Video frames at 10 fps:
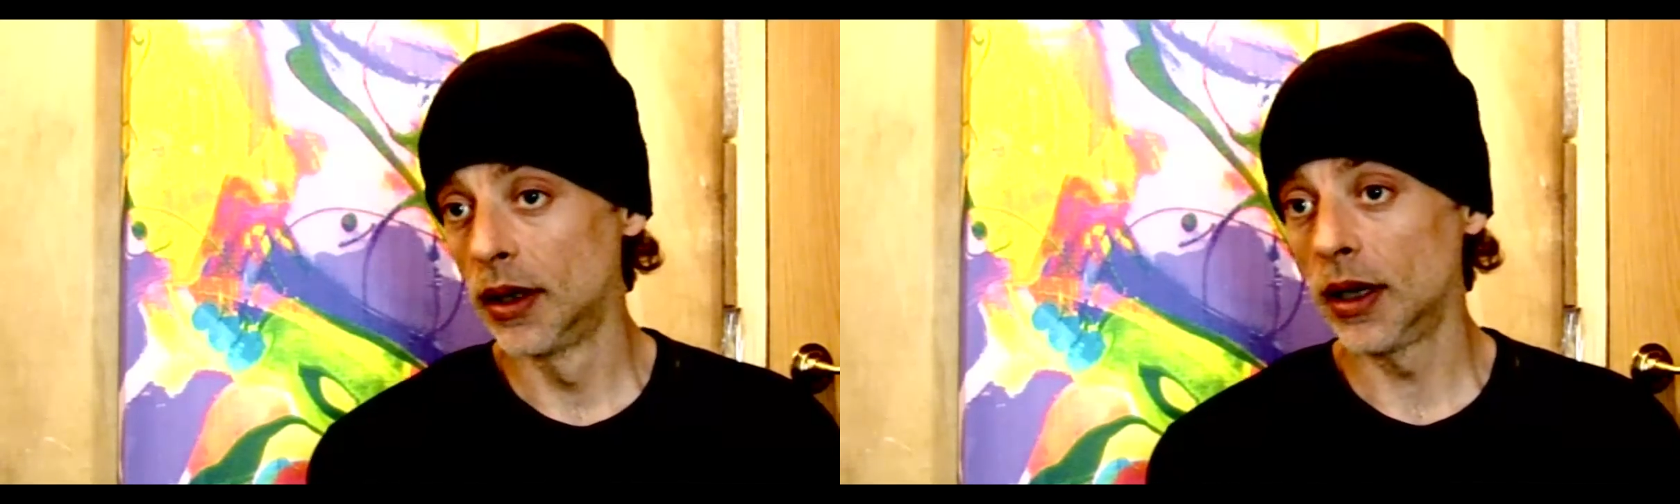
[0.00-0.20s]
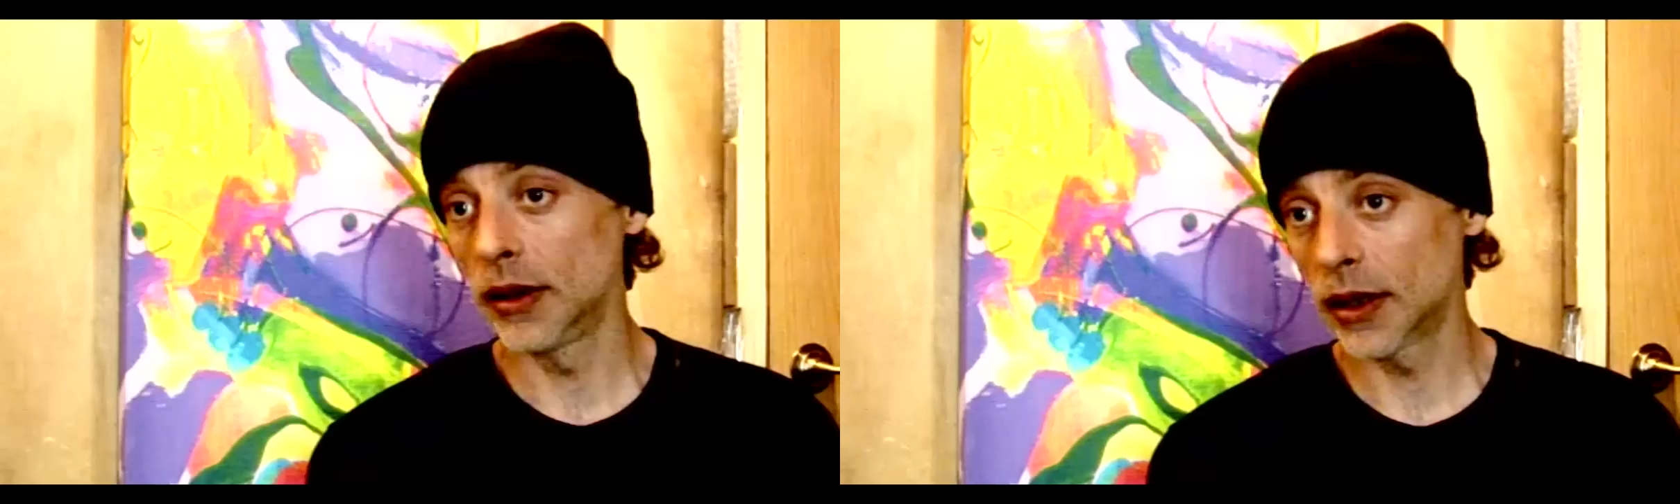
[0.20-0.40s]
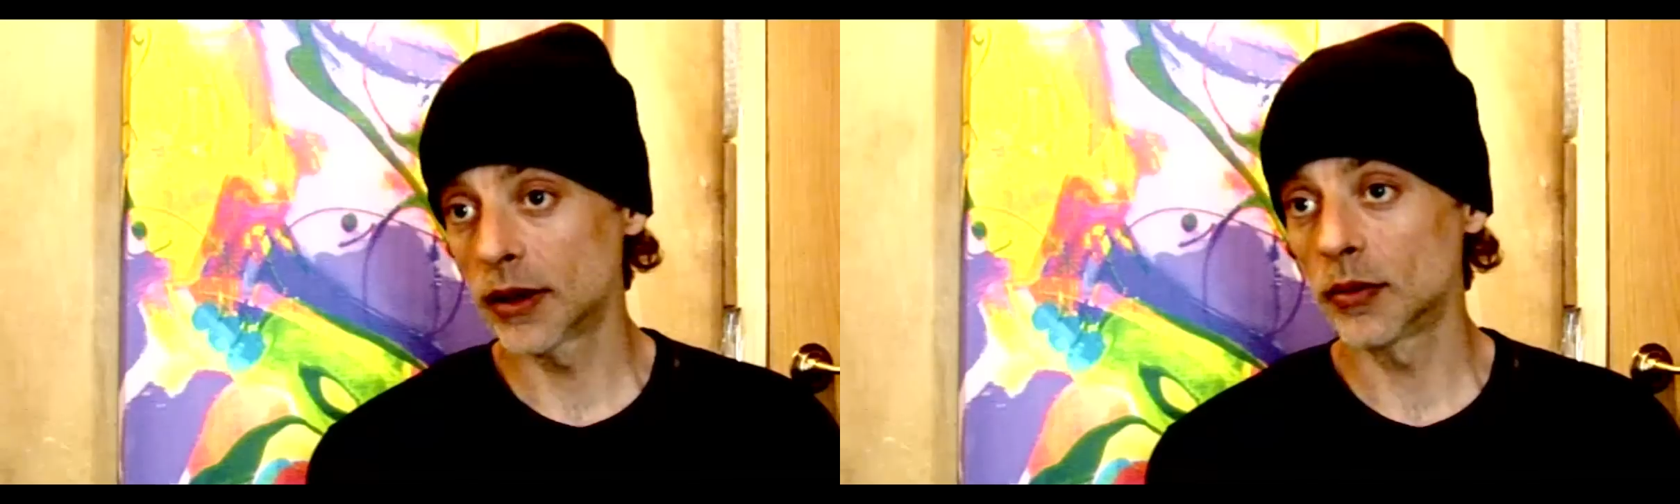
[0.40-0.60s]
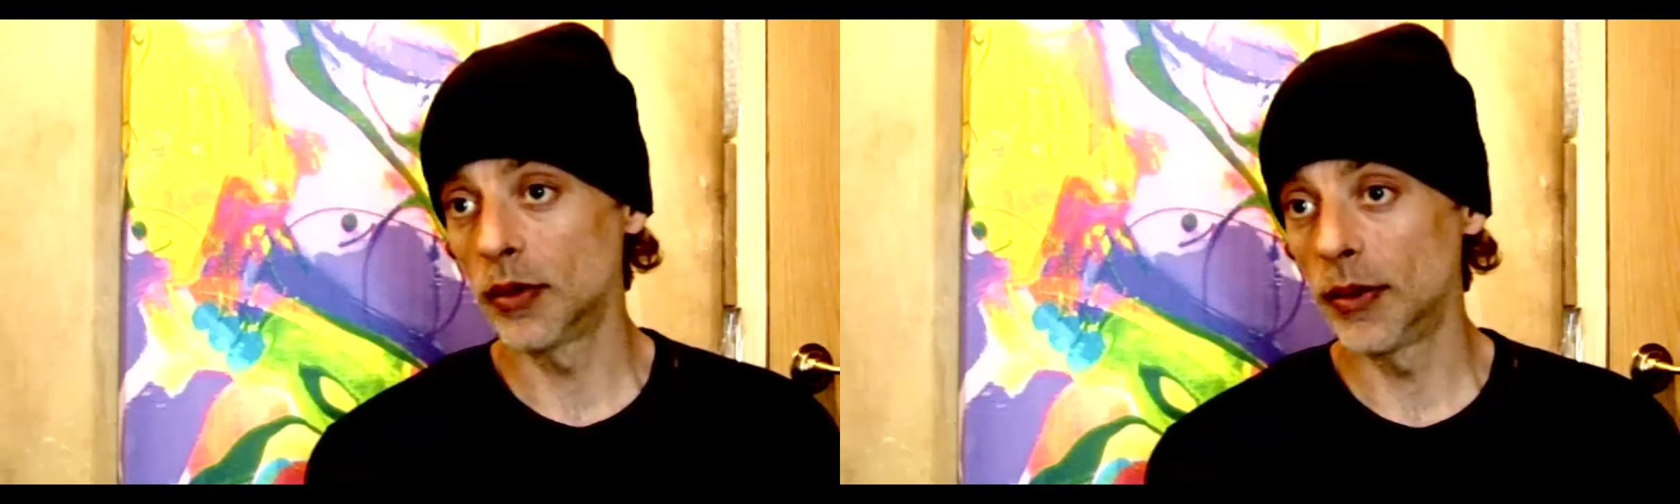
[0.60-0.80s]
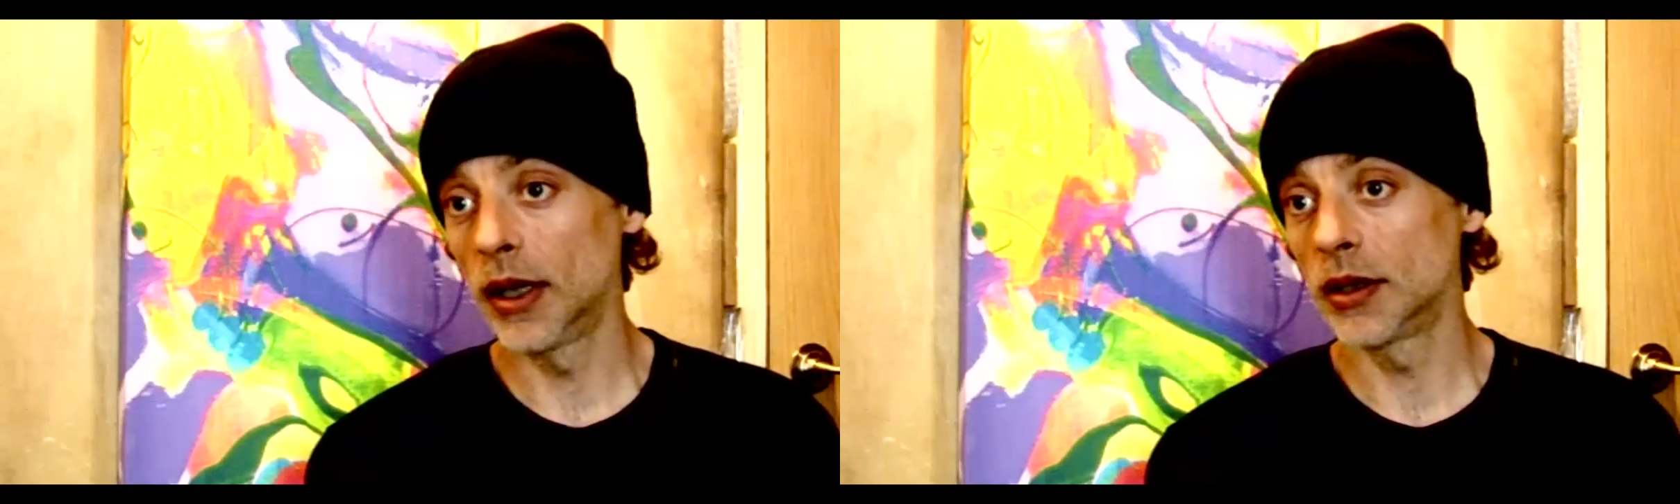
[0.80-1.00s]
And that's
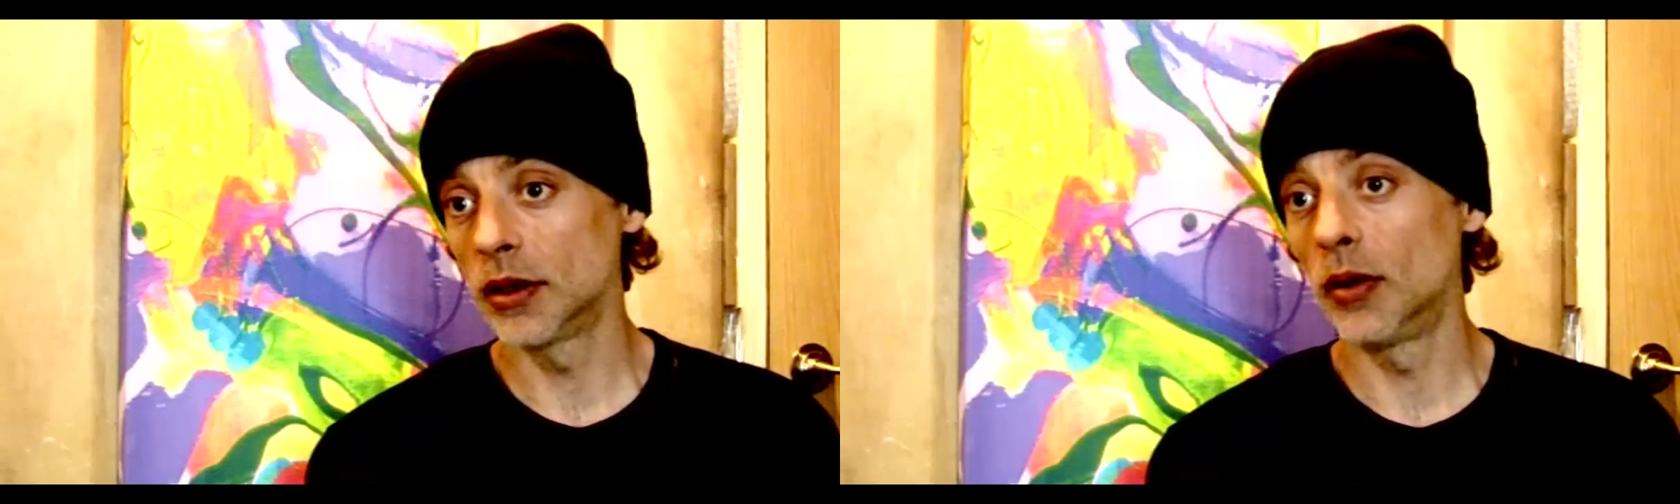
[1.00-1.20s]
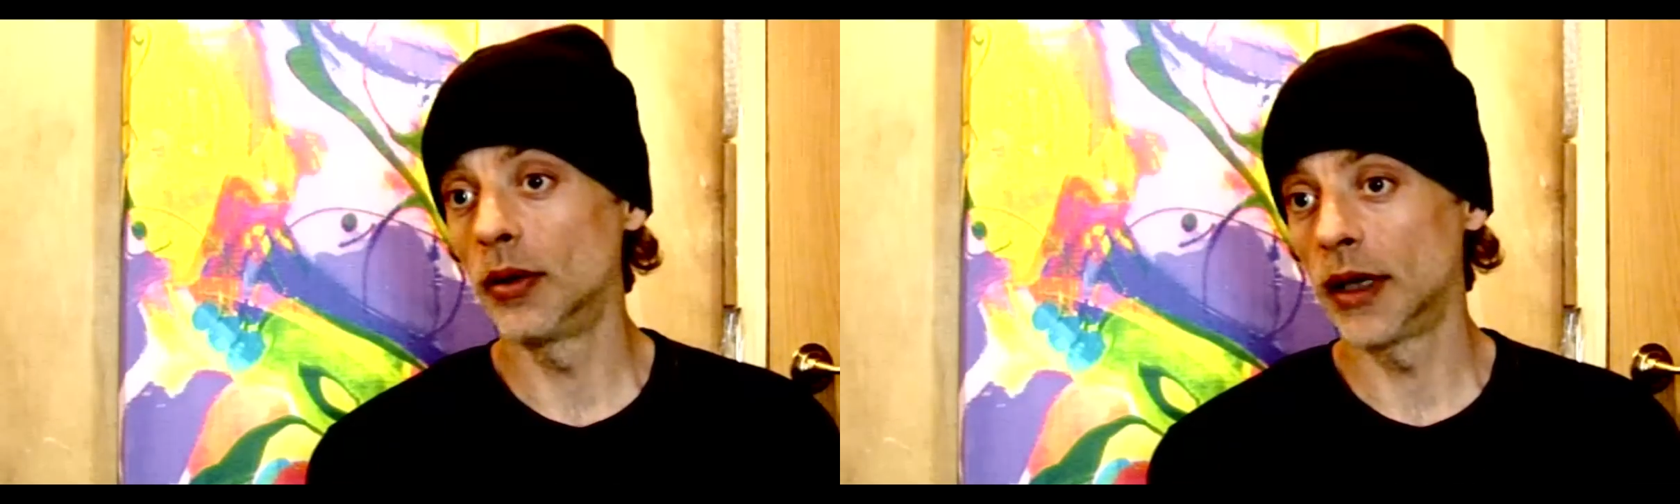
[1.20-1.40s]
what makes an old